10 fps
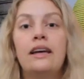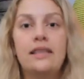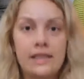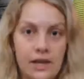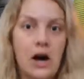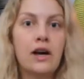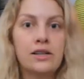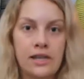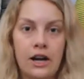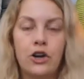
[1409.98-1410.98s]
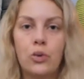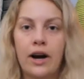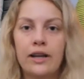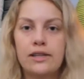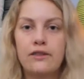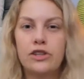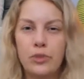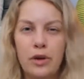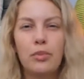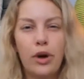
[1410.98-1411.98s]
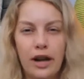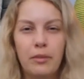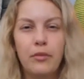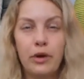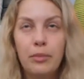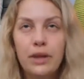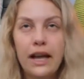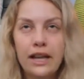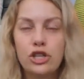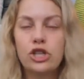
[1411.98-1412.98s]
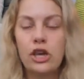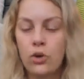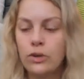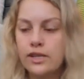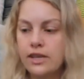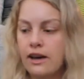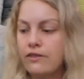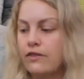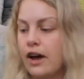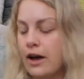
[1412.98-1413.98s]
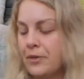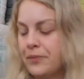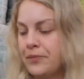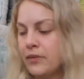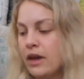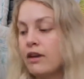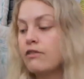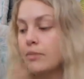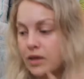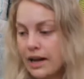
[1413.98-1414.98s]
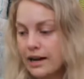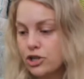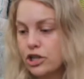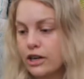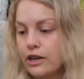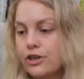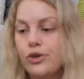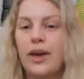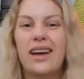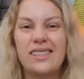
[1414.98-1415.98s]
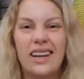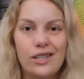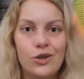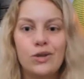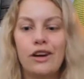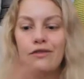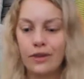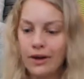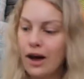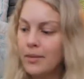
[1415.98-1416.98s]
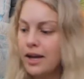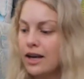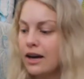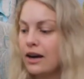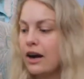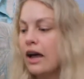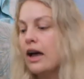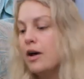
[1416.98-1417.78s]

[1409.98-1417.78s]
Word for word: the socks and underwear and stuff to replenish the old stuff um, from the last year so he has nice new stuff for the coming year.